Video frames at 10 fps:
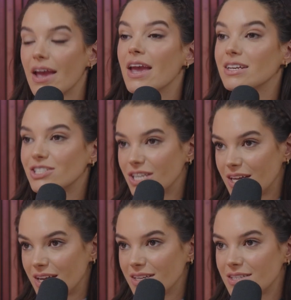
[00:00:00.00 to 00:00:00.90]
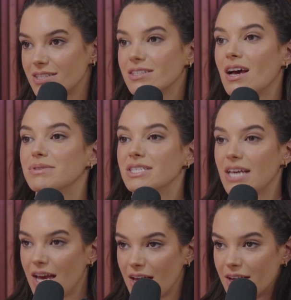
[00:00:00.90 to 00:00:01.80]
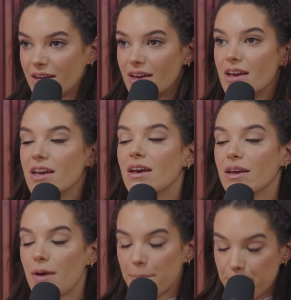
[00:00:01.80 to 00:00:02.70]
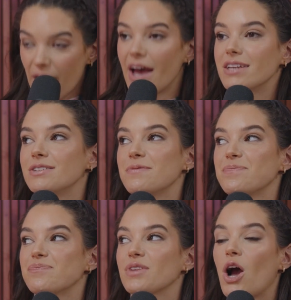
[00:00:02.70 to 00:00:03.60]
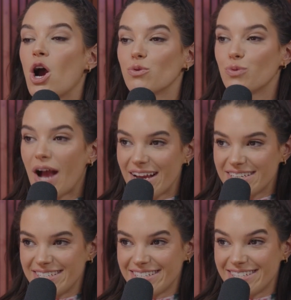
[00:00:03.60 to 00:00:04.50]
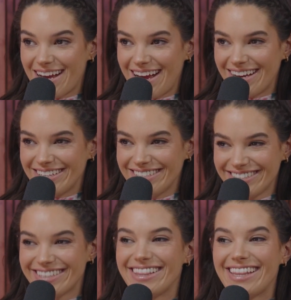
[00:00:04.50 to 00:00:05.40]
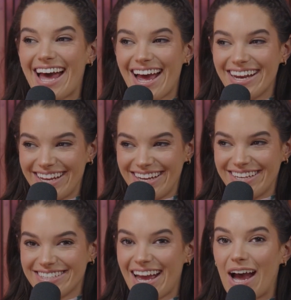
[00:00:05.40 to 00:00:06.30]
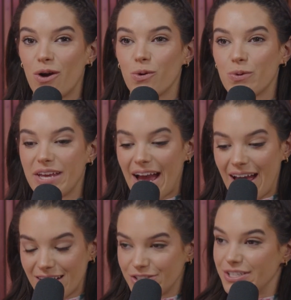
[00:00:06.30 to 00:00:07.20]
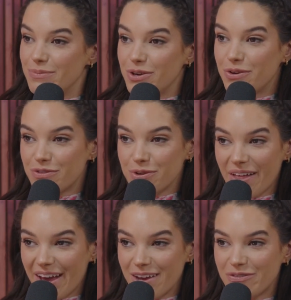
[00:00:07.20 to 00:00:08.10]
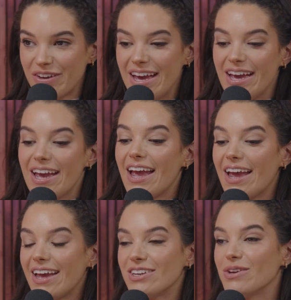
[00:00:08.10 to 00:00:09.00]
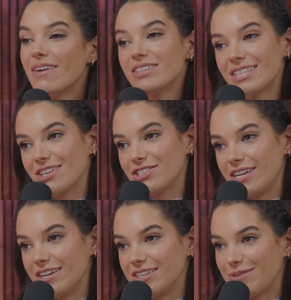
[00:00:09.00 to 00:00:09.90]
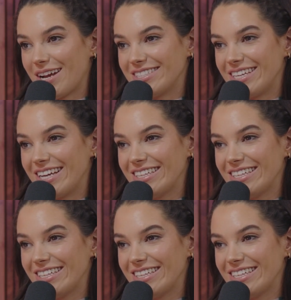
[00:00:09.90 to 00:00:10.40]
anxious, upset. But our rising sign, that is how we actually move through life. And do you have a Sagittarius rising?